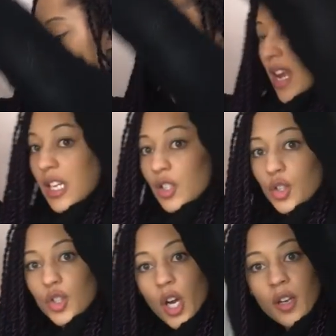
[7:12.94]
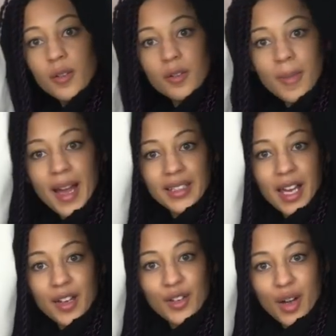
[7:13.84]
a H tote bag
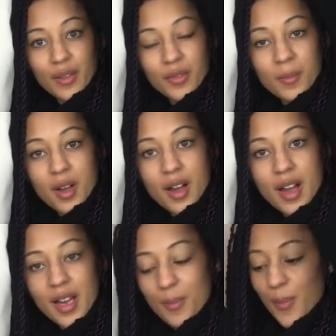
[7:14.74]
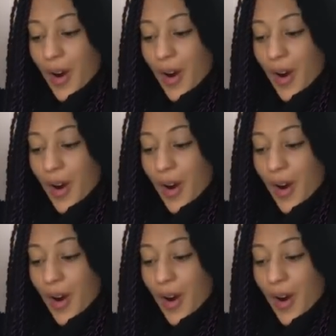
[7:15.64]
that I got for my